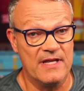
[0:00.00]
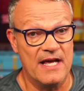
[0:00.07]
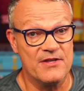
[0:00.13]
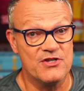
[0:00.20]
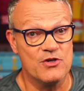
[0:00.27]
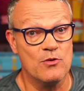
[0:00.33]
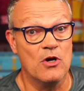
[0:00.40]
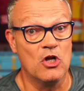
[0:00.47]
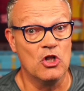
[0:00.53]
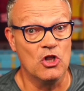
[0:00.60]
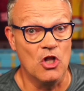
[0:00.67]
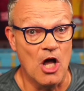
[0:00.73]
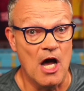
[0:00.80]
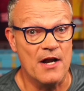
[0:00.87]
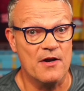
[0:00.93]
led to a
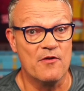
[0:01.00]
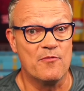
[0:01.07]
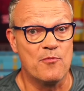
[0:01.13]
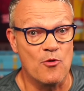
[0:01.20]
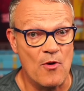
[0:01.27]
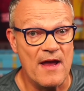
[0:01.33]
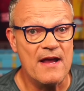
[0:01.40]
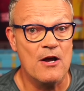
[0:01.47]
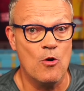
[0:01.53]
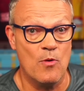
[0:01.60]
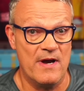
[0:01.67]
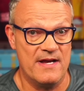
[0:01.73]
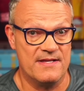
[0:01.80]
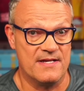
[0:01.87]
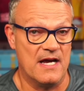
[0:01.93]
lot of
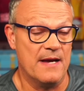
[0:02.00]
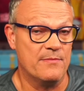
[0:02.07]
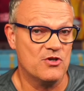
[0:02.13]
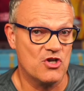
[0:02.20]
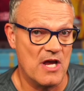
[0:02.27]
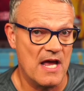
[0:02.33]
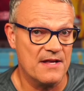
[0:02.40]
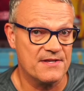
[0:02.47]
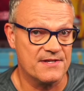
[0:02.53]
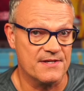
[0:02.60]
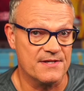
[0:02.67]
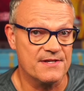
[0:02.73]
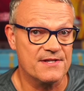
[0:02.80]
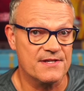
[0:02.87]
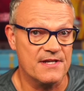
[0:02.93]
breakaway type
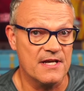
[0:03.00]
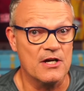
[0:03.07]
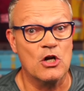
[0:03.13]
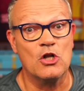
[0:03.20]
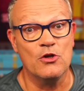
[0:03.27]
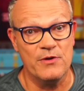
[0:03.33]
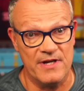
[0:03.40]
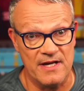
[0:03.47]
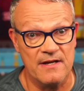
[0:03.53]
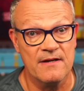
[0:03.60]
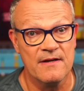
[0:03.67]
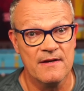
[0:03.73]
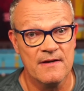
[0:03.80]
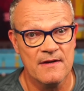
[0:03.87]
chances, including